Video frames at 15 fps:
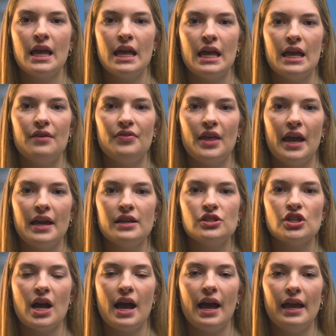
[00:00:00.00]
If the
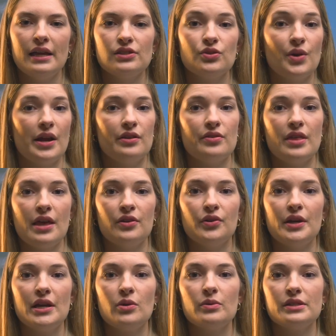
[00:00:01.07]
AHI is greater than or
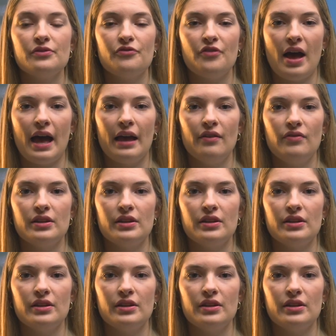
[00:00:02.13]
equal to 5,